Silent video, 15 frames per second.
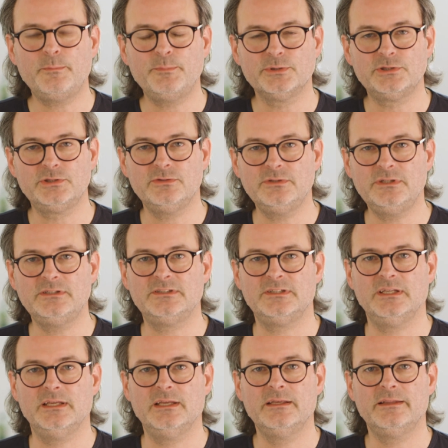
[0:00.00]

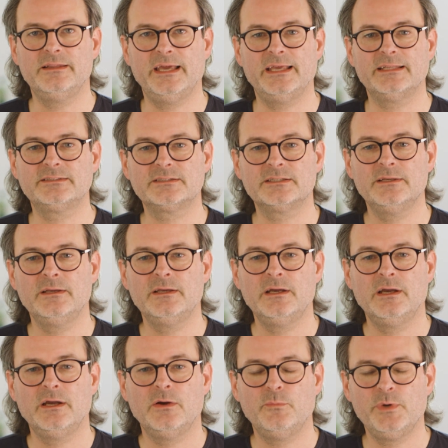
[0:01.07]
opportunity that
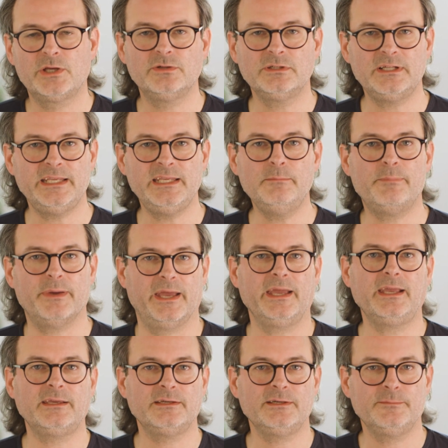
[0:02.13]
we could lean
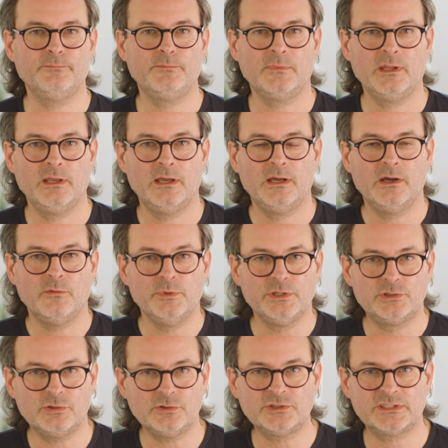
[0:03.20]
back. We
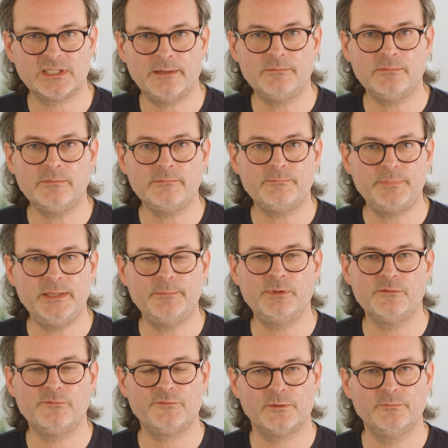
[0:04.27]
took some
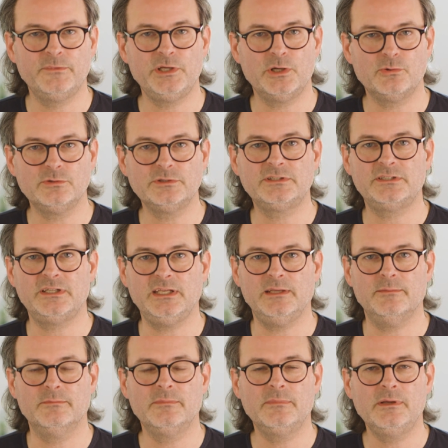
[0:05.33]
people from the old
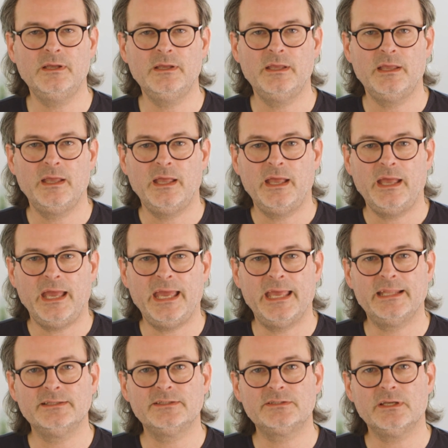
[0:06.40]
team
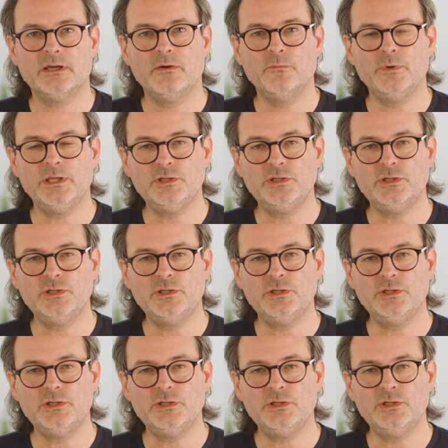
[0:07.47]
and we